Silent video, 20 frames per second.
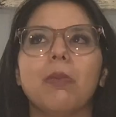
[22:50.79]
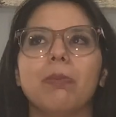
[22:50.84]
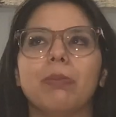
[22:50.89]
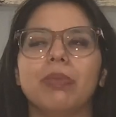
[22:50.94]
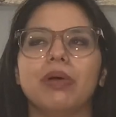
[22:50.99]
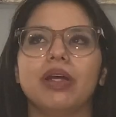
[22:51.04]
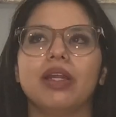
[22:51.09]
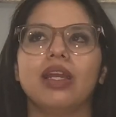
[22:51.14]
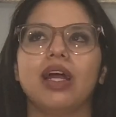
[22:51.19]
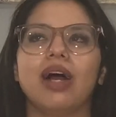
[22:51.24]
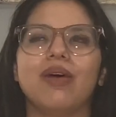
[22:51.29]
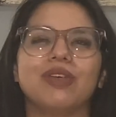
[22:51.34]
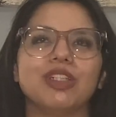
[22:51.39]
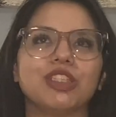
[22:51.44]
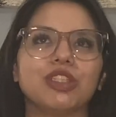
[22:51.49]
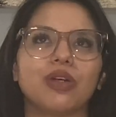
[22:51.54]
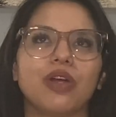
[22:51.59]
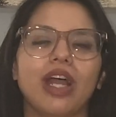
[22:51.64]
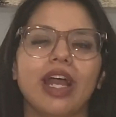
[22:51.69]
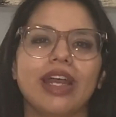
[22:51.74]
But I was
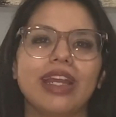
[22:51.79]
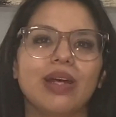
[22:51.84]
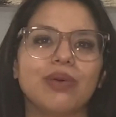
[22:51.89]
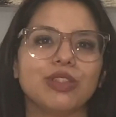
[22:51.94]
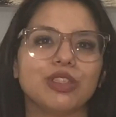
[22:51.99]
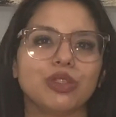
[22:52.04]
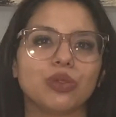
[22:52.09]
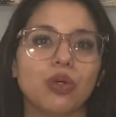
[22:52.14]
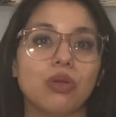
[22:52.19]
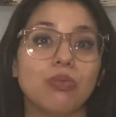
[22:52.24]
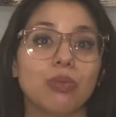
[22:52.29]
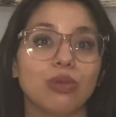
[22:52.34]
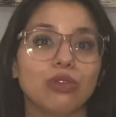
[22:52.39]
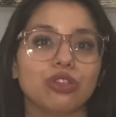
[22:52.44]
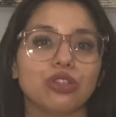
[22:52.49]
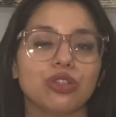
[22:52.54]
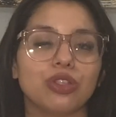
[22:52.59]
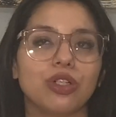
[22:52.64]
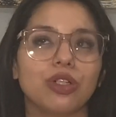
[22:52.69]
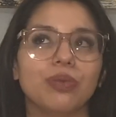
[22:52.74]
crying. I was so
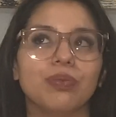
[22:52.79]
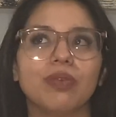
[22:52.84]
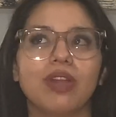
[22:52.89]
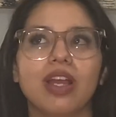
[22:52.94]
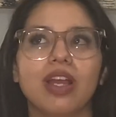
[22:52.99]
emotional.